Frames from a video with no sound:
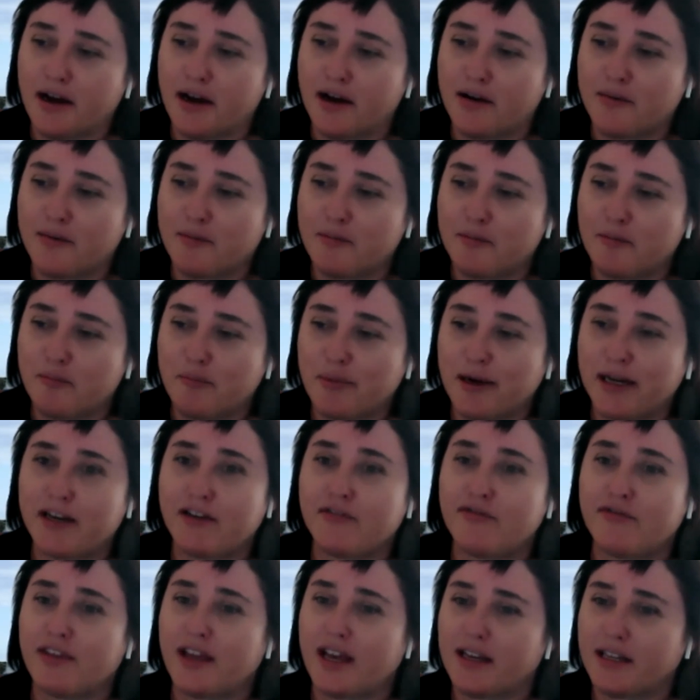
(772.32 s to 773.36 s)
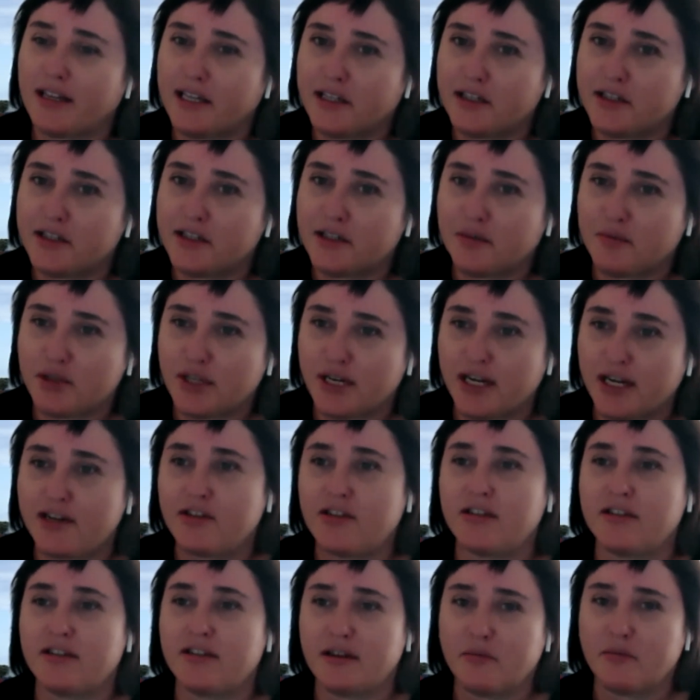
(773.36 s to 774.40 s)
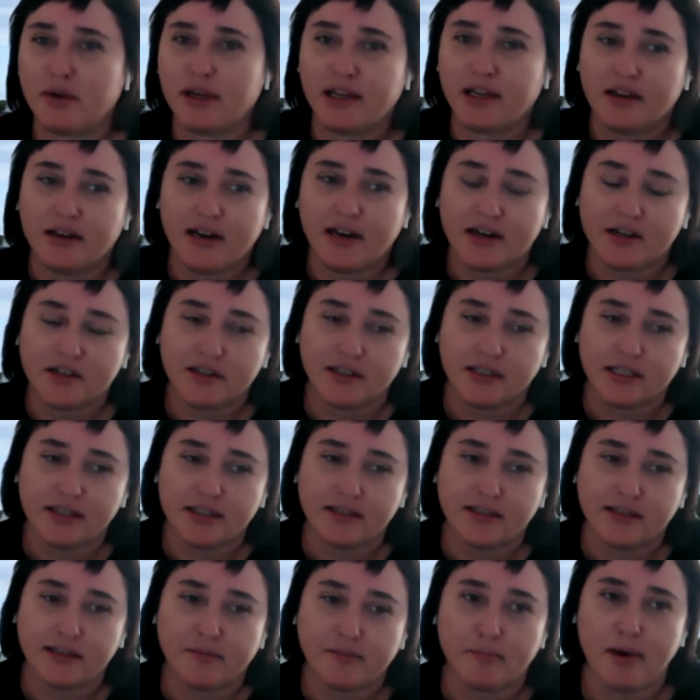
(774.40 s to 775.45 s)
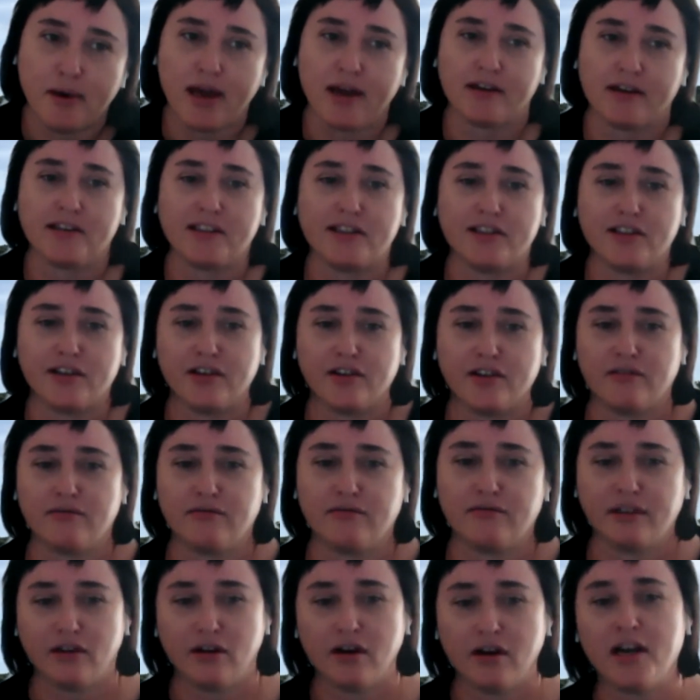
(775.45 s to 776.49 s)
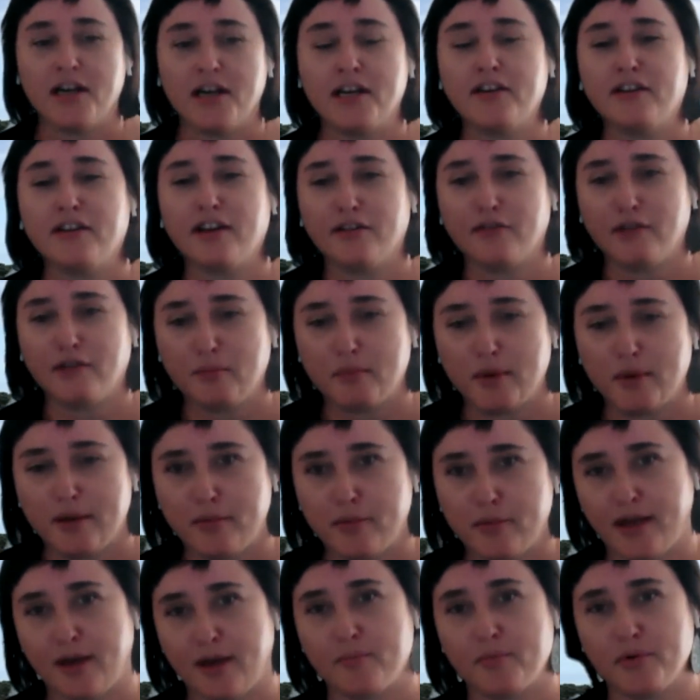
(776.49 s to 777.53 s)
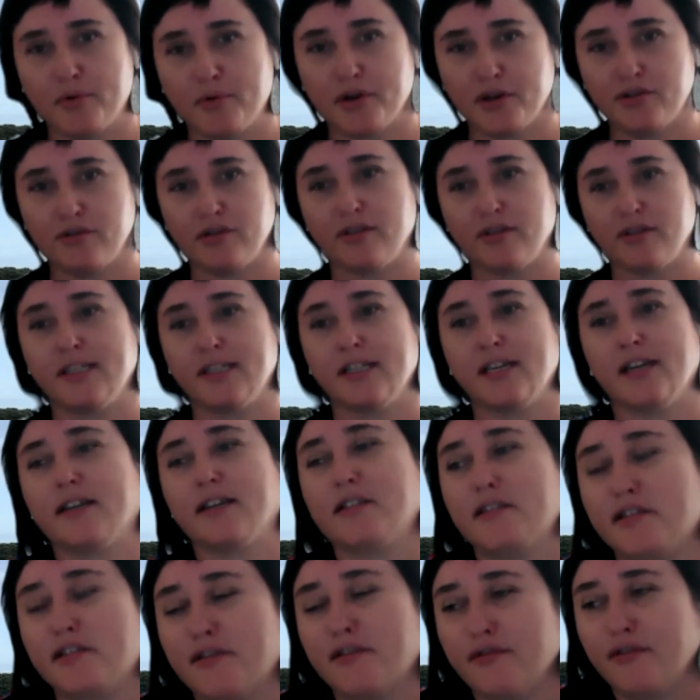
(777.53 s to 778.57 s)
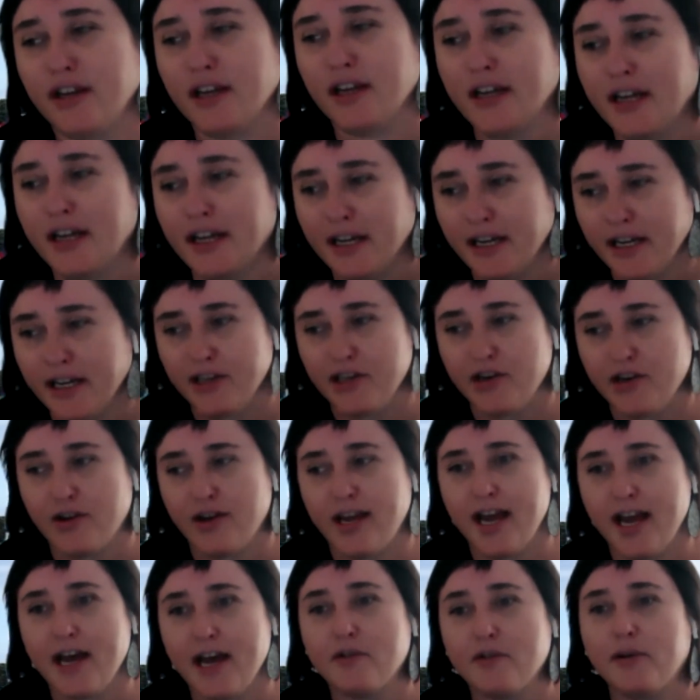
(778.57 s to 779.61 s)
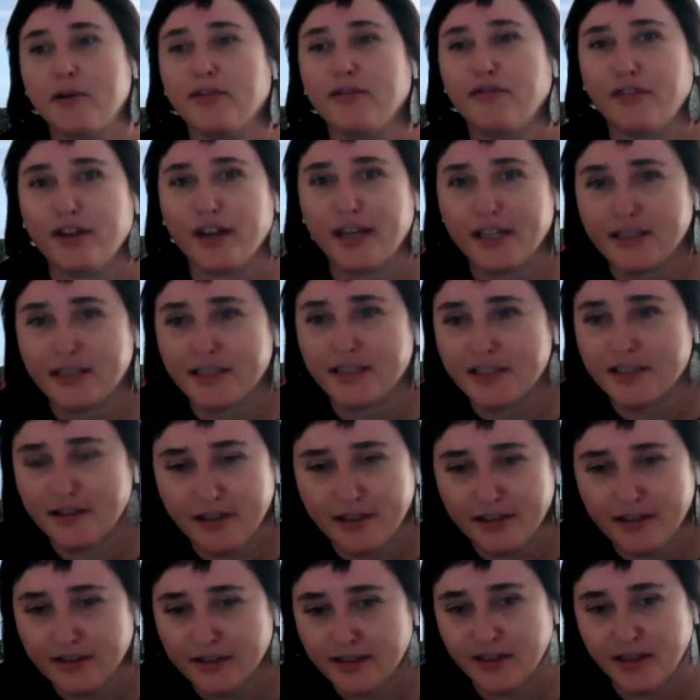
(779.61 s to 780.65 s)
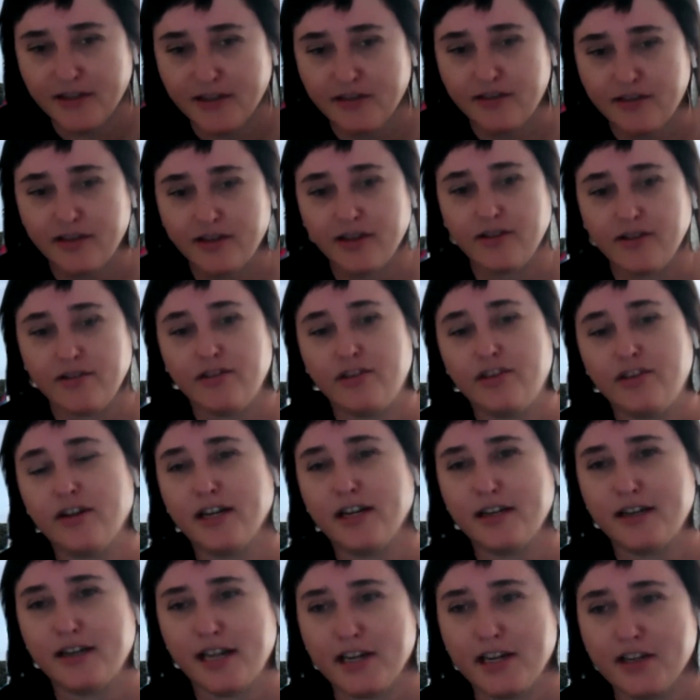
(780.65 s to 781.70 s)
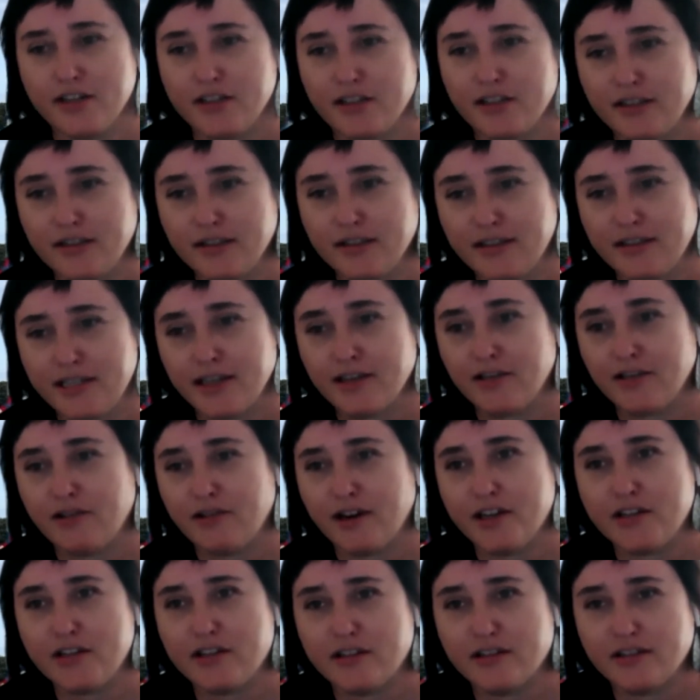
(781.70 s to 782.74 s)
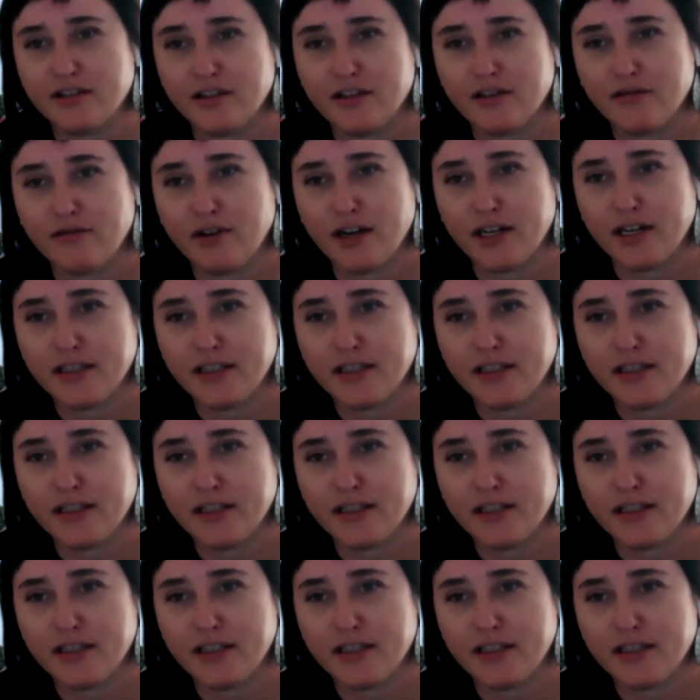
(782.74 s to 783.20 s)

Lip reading: But if that leadership changes, then we can actually slip back. So kind of giving people that broader context of, how do we fit into things like the United Nations declarations on the